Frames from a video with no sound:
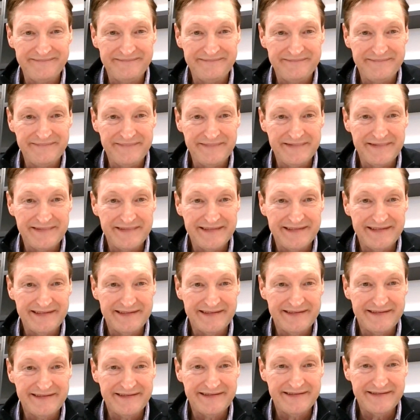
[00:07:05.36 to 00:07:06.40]

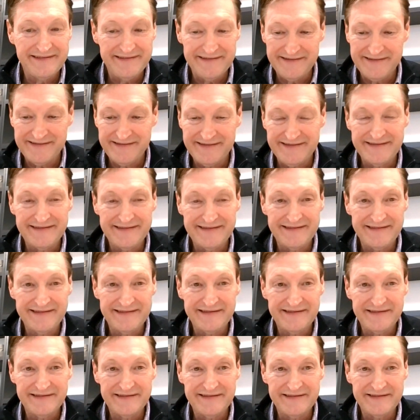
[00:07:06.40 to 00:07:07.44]

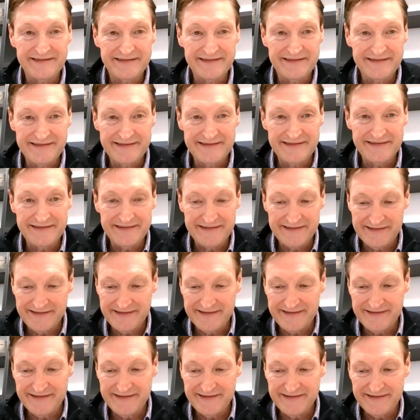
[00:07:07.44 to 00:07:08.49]

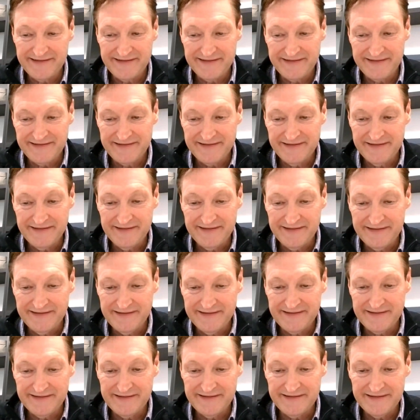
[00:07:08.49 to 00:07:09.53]

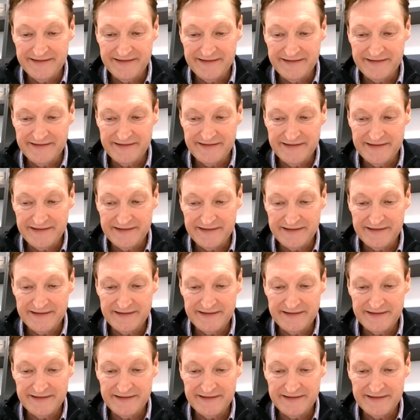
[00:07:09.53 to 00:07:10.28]
(silent)